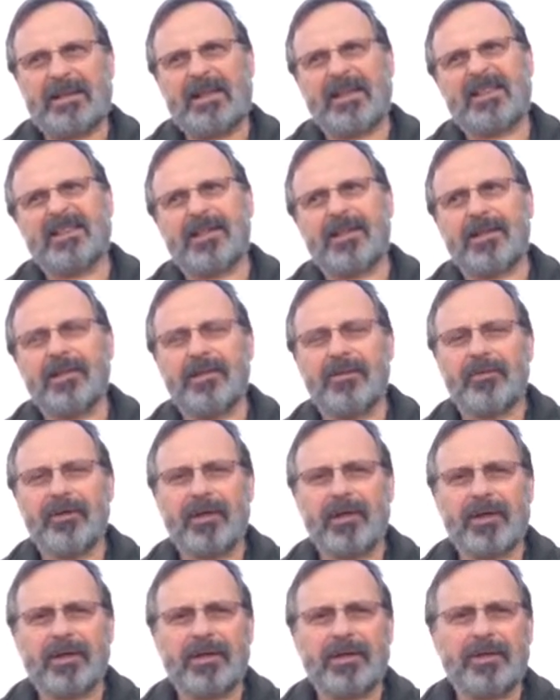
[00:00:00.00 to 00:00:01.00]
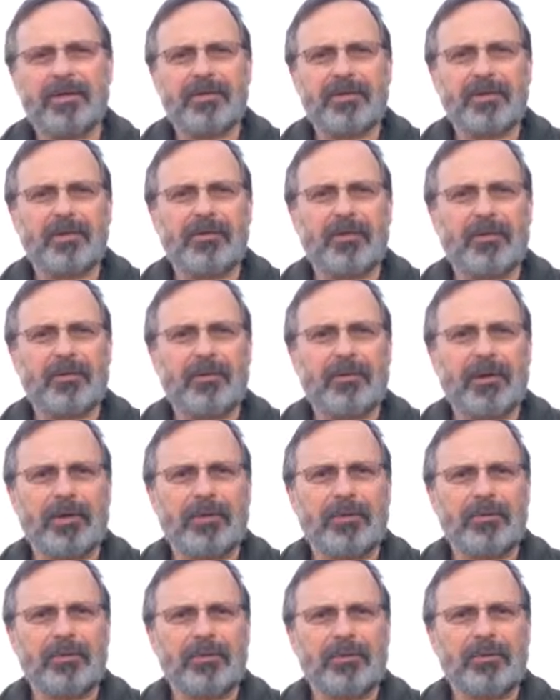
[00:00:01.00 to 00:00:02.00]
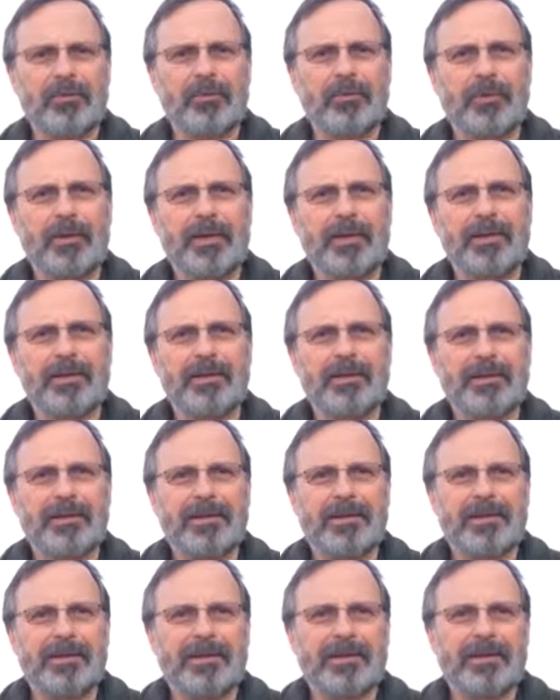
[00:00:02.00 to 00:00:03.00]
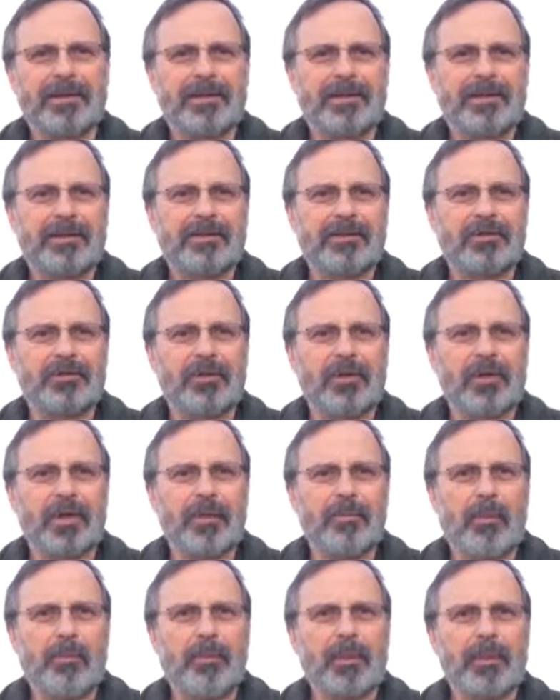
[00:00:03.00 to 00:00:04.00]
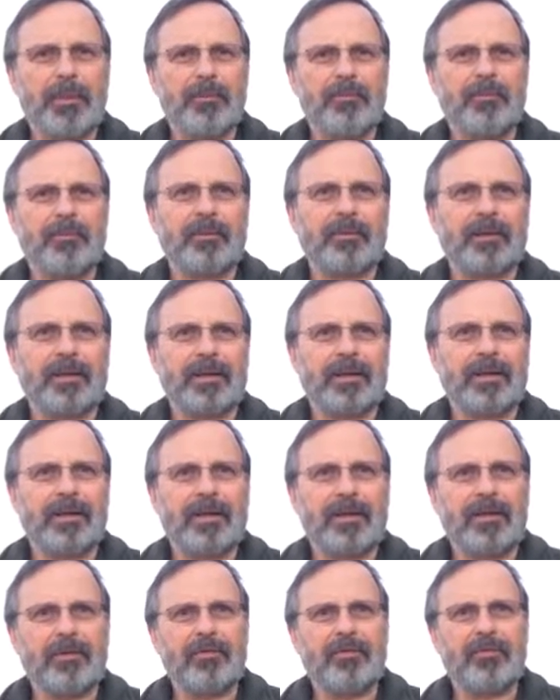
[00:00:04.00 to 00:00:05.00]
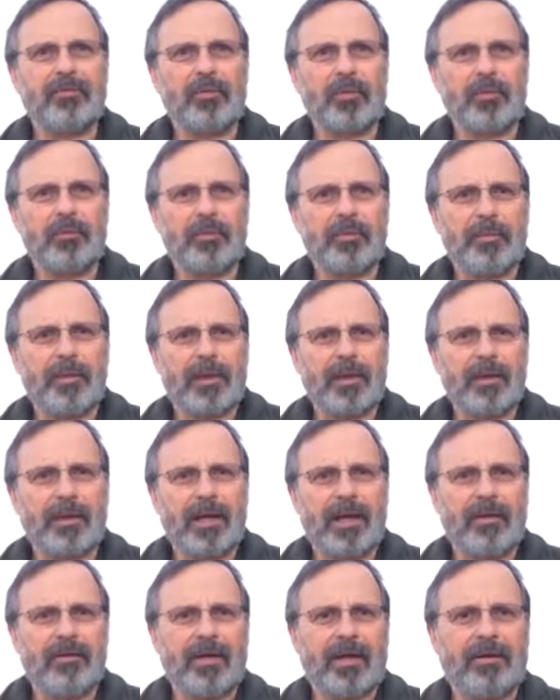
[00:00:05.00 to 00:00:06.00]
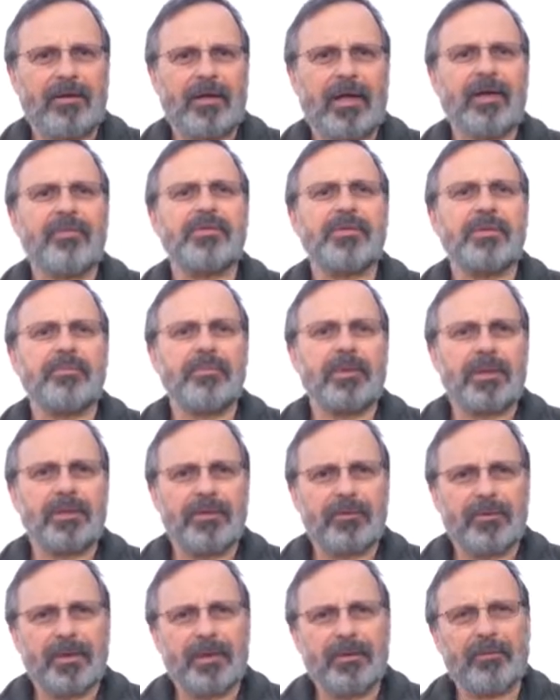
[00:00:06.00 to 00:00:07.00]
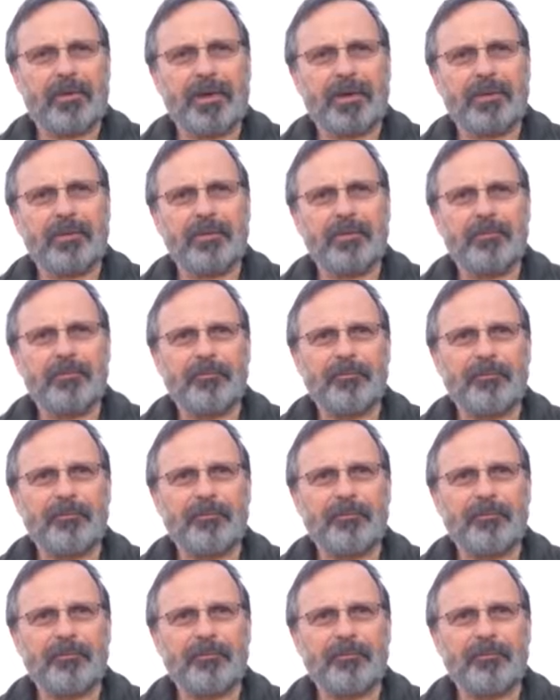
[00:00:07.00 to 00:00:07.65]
Yeah, so you really need the creek to dry up a bit for them to have some mud to run around on.